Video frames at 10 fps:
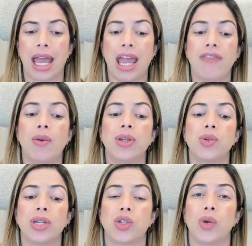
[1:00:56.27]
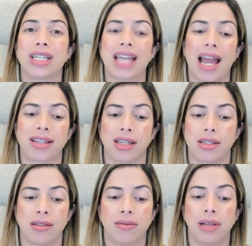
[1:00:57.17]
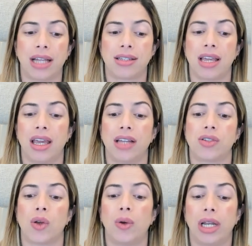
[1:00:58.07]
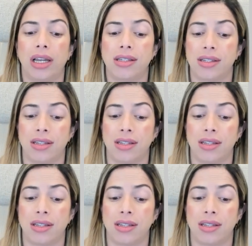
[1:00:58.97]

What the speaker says: If you want to restrict access, let's say it's only